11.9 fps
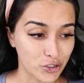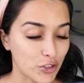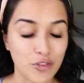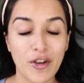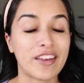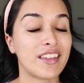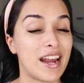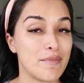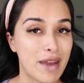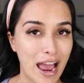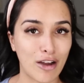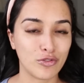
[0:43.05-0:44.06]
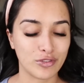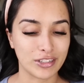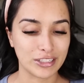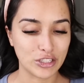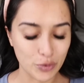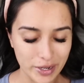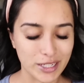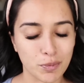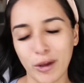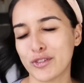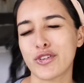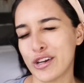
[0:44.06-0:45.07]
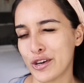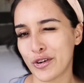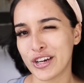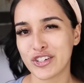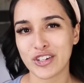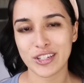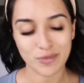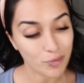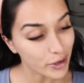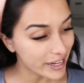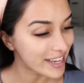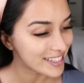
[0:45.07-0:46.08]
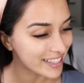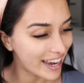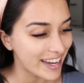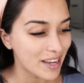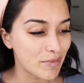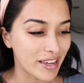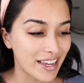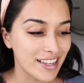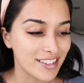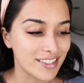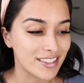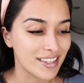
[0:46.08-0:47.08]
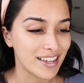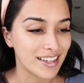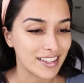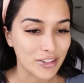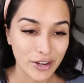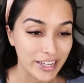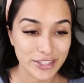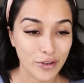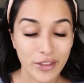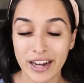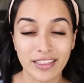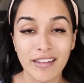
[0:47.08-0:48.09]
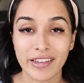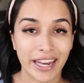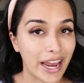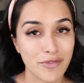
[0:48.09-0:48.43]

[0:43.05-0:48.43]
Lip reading: So the fact that I am now doing a sponsored integration is pretty exciting because you guys know that I love it.